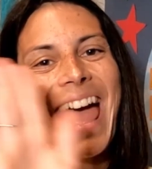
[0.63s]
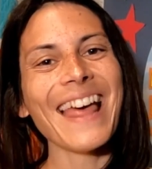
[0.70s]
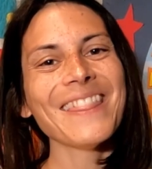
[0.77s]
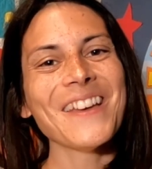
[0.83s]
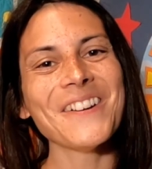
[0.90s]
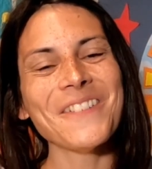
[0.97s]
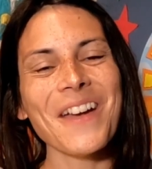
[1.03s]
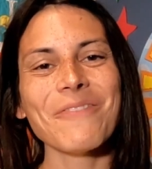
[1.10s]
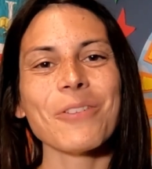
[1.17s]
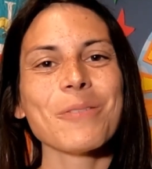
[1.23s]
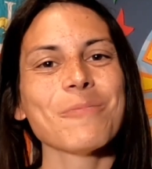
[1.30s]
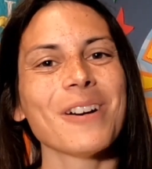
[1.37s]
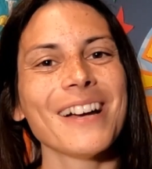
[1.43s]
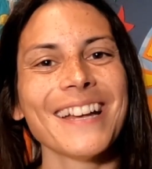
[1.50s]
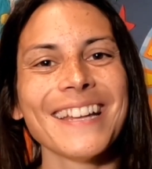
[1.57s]
Hello
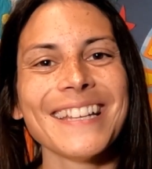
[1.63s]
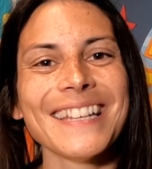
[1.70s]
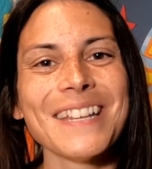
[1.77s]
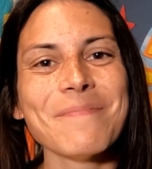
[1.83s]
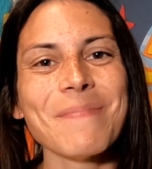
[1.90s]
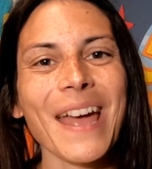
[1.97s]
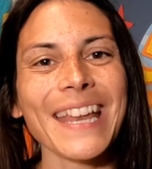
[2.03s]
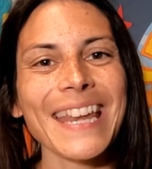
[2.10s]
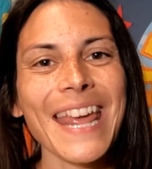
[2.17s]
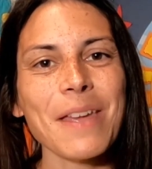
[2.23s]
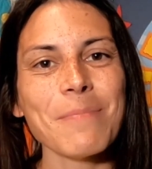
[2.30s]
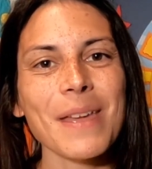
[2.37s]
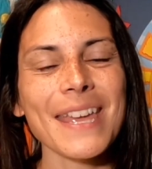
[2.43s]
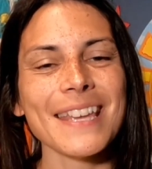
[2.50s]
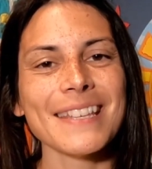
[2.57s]
everyone, my
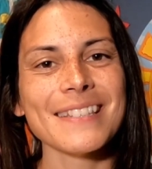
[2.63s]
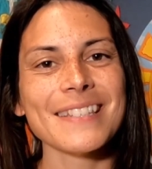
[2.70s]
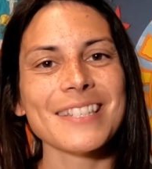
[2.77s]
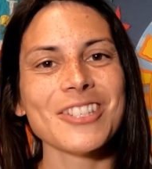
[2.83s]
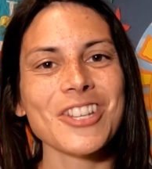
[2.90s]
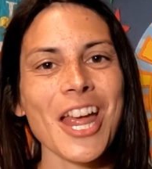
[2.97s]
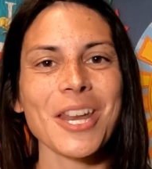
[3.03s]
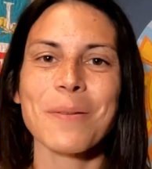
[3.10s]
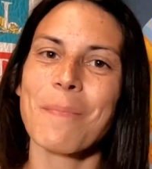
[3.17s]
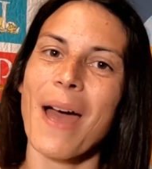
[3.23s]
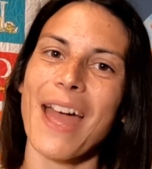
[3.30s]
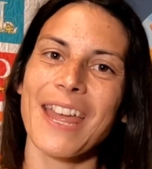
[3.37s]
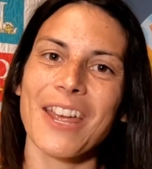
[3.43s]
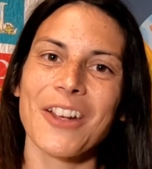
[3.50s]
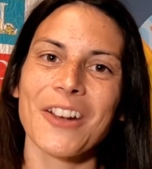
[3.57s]
name is Jenna
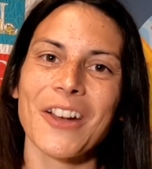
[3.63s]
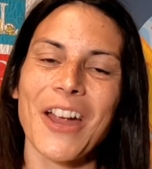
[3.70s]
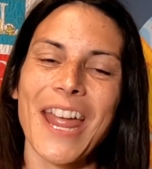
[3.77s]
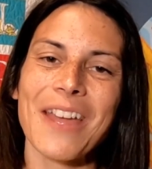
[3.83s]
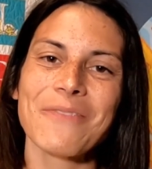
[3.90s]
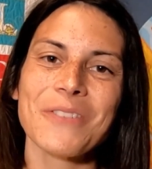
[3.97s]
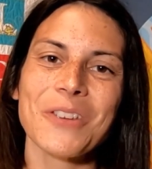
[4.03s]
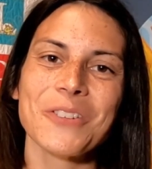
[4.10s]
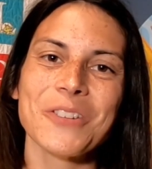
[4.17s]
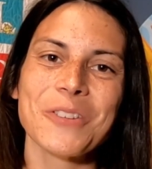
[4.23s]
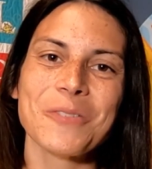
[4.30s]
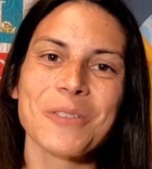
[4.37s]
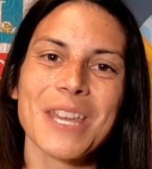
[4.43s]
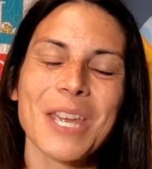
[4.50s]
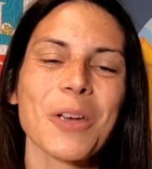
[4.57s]
Meyer. If you're
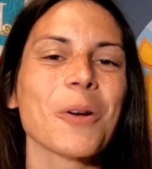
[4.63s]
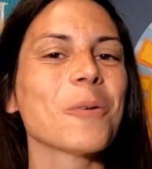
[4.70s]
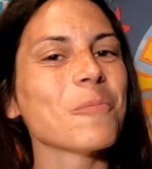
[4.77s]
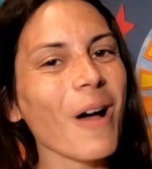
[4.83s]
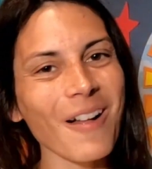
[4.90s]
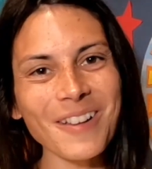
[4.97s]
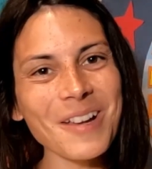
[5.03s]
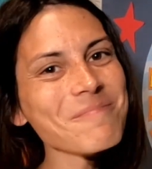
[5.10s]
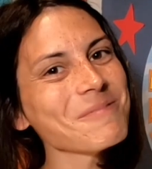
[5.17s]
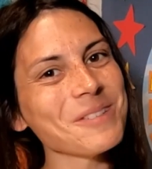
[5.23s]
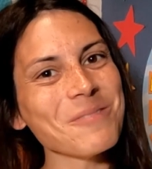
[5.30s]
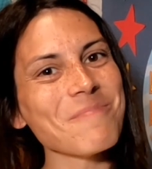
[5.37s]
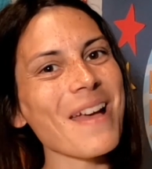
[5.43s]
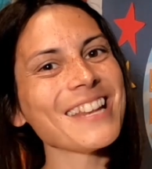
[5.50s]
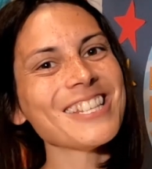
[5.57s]
new here, welcome
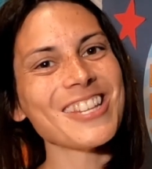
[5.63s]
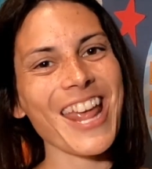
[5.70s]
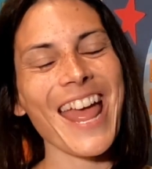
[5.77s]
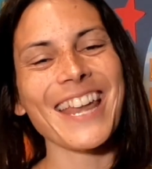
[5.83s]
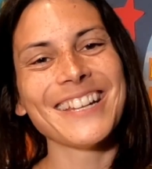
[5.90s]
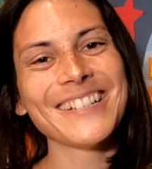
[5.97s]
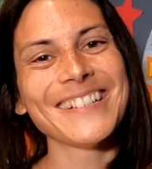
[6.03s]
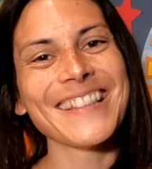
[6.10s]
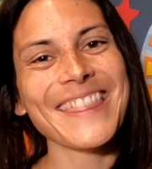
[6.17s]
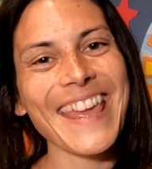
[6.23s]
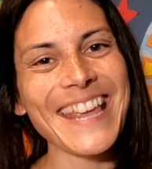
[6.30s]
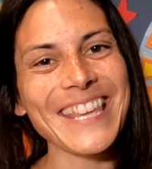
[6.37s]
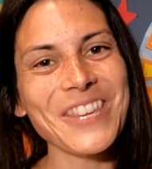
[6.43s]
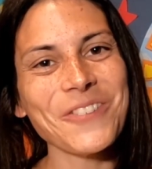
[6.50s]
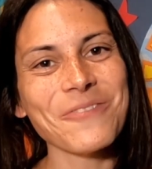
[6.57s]
to my channel.
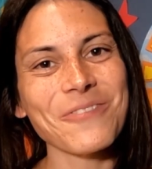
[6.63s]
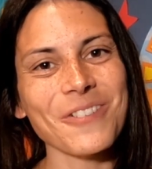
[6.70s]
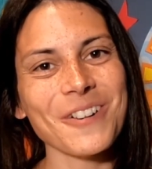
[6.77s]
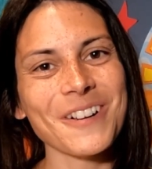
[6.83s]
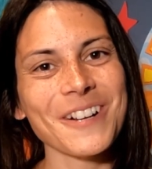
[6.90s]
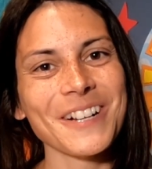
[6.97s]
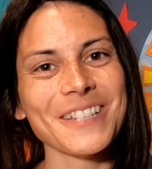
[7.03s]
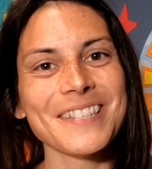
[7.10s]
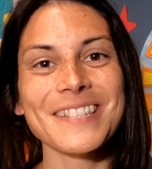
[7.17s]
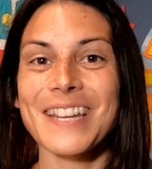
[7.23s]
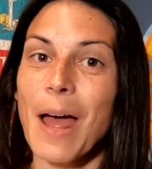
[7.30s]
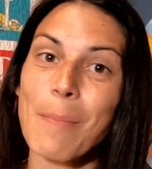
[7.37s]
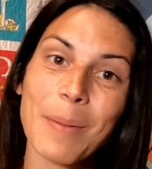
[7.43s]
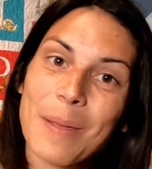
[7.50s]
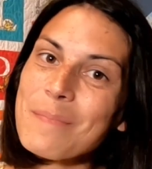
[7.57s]
Thank you for
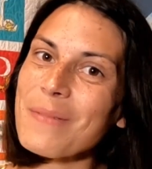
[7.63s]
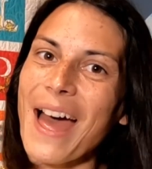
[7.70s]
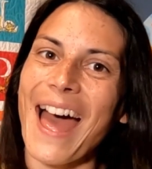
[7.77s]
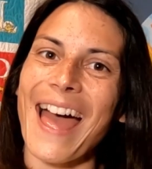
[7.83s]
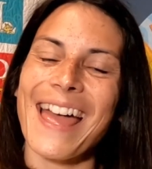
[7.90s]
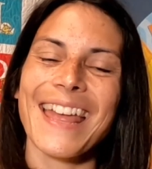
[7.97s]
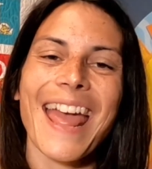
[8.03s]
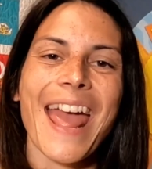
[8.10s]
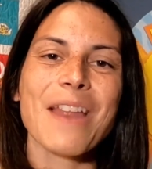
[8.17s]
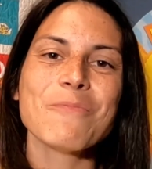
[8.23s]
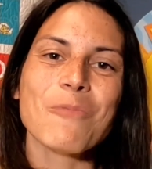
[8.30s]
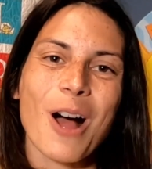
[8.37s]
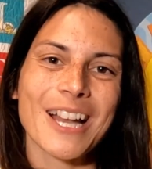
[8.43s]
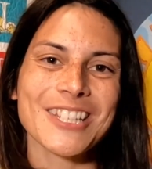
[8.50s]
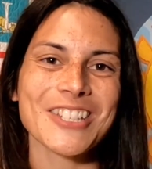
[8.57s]
stopping by
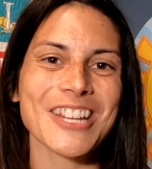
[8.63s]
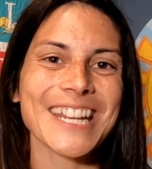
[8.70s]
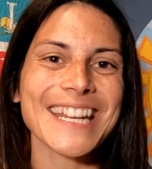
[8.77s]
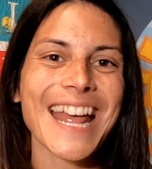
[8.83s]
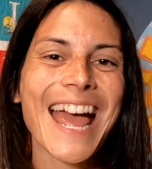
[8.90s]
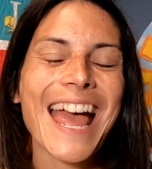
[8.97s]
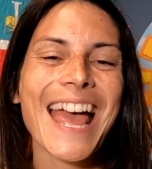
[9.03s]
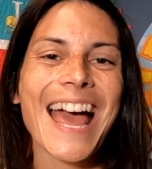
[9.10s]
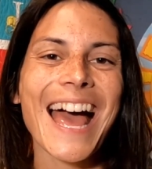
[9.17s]
and watching.